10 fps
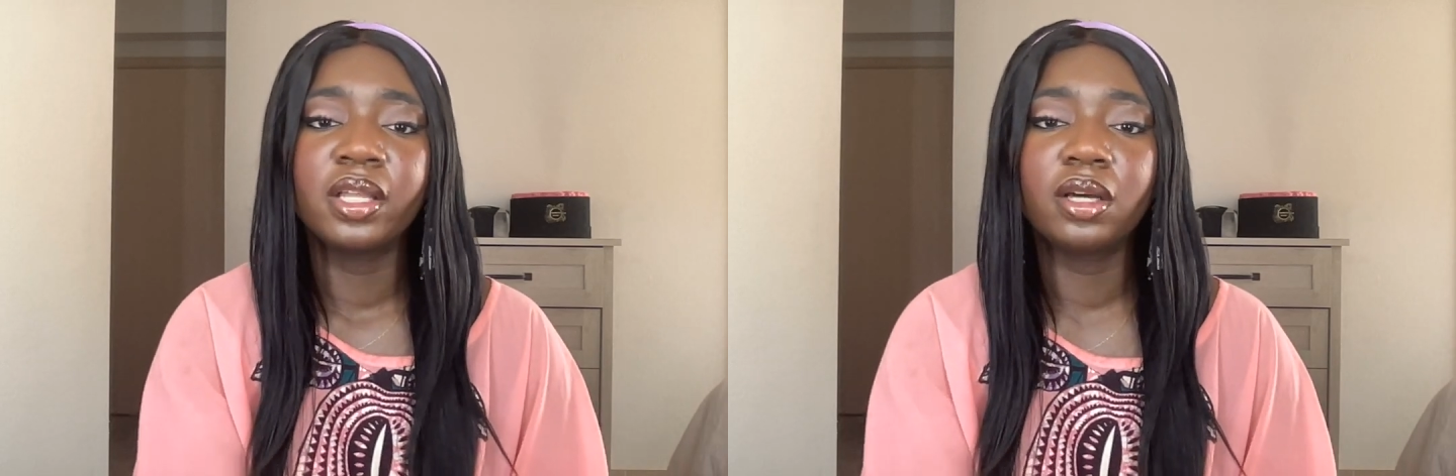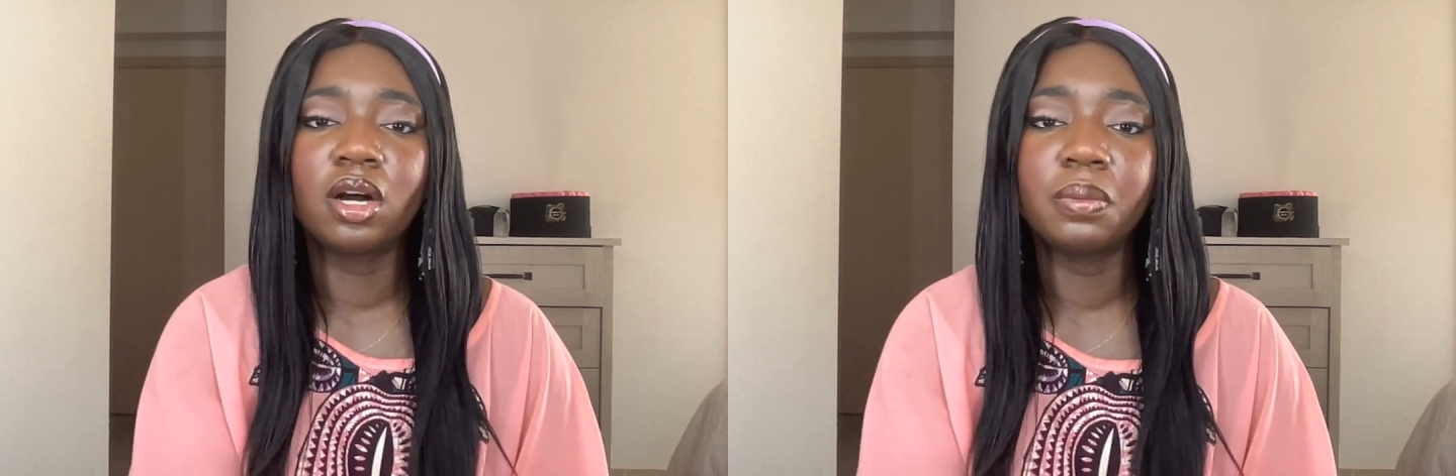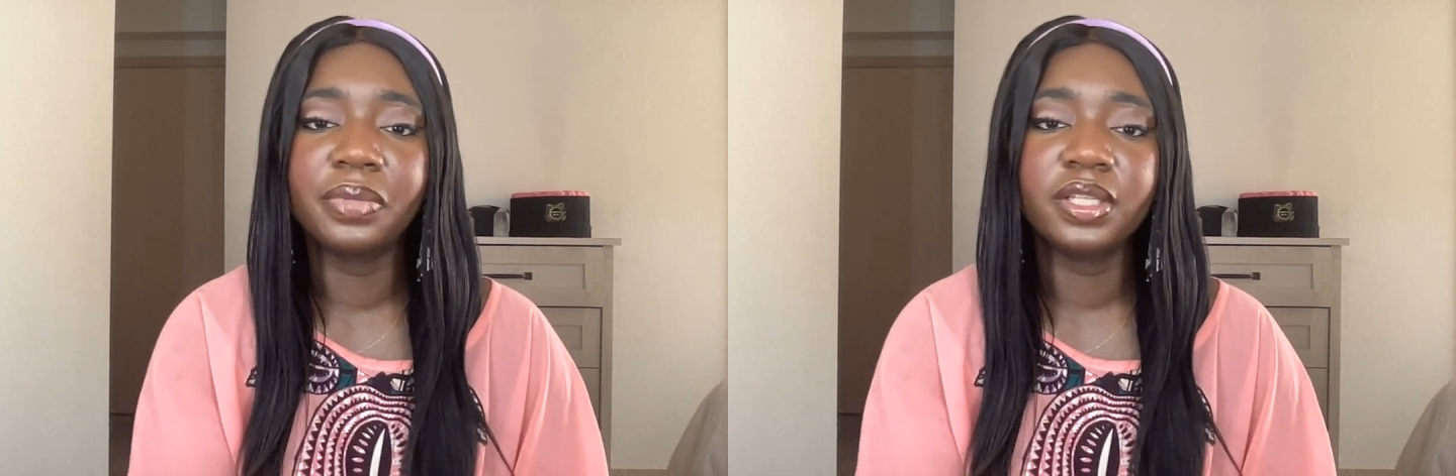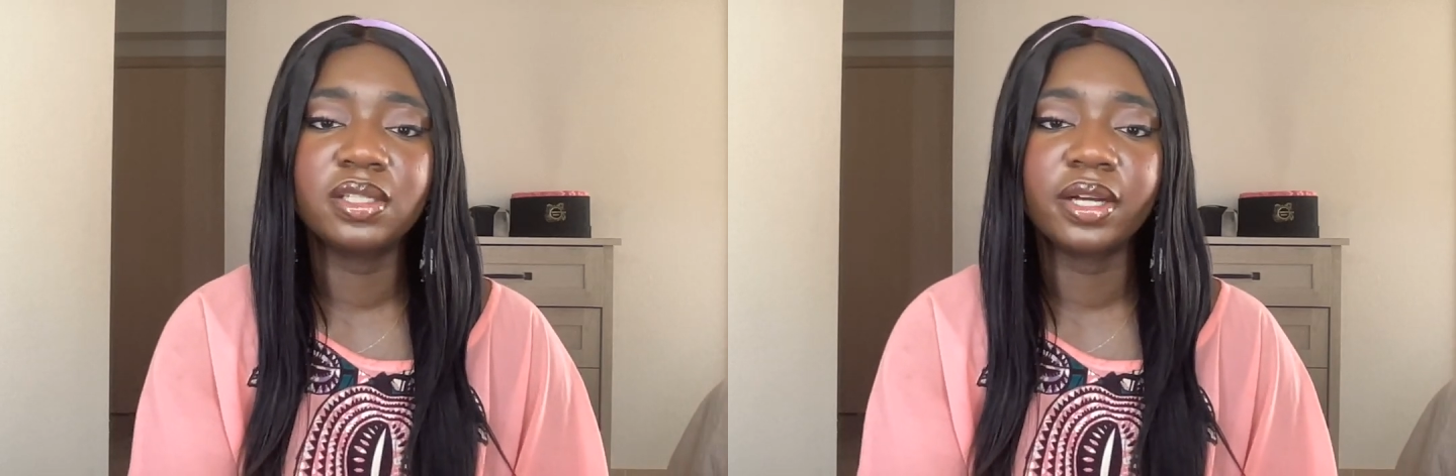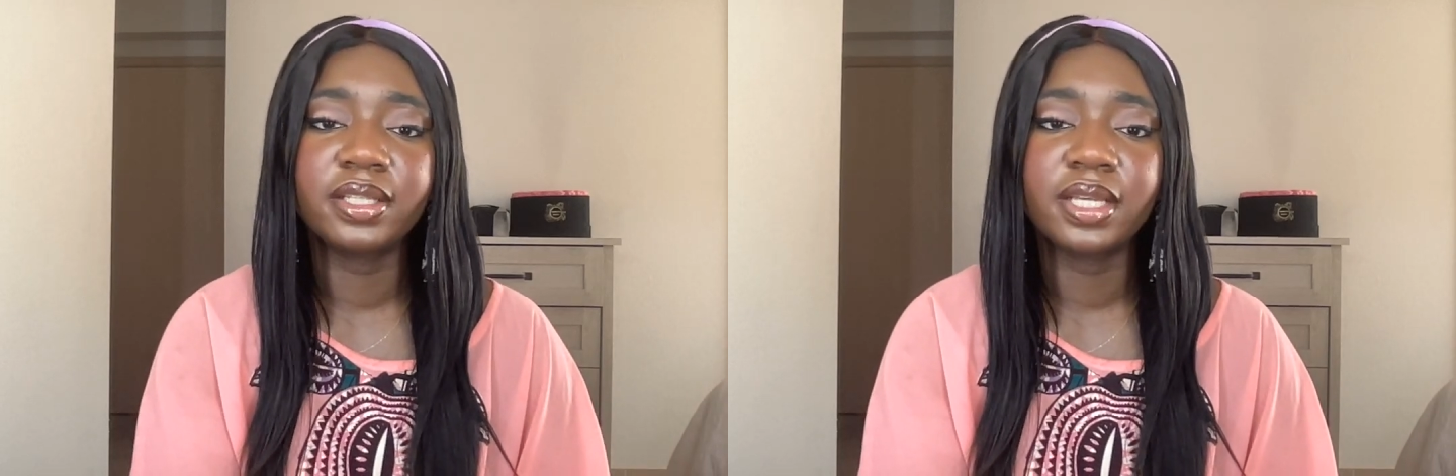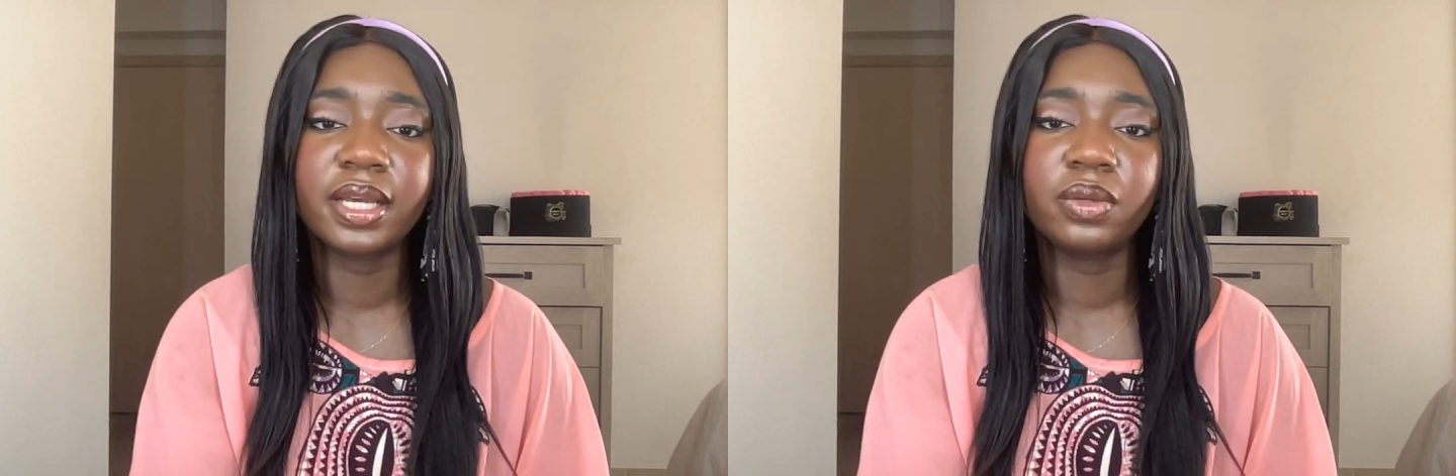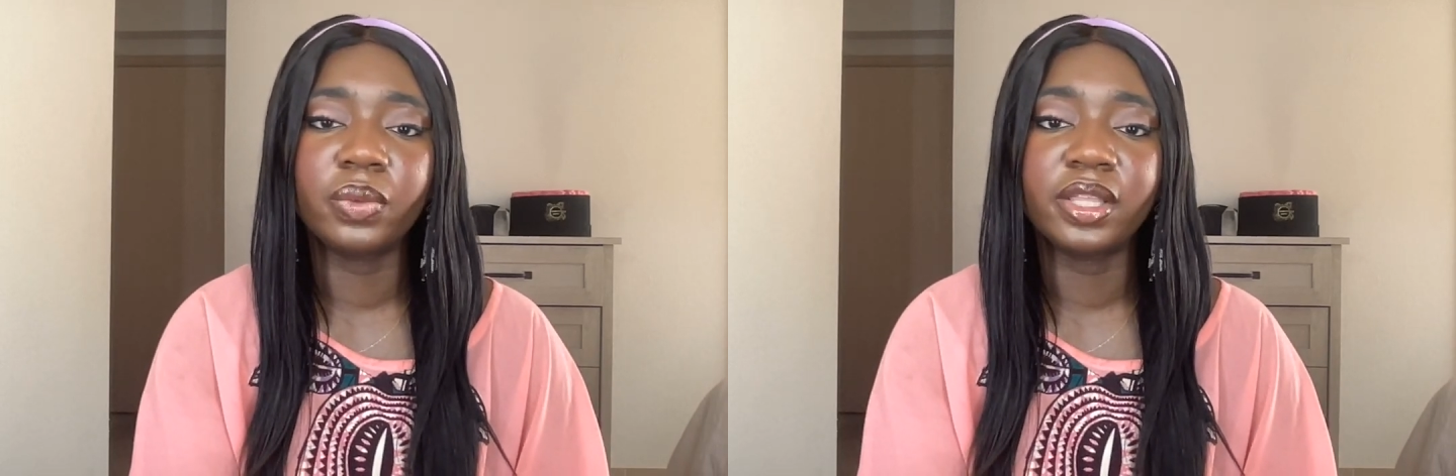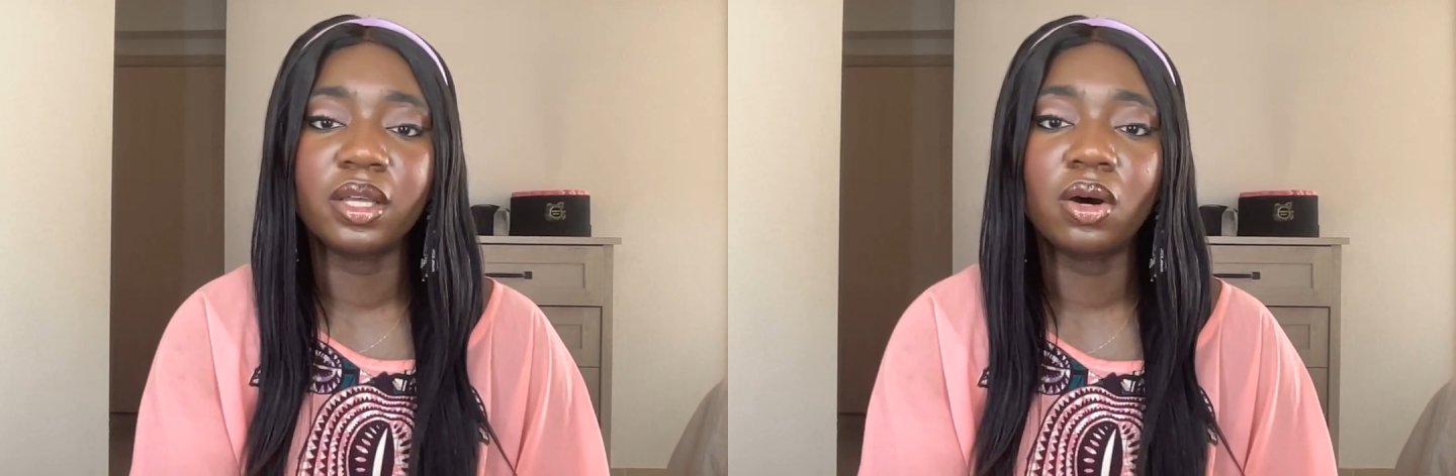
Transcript: The company started with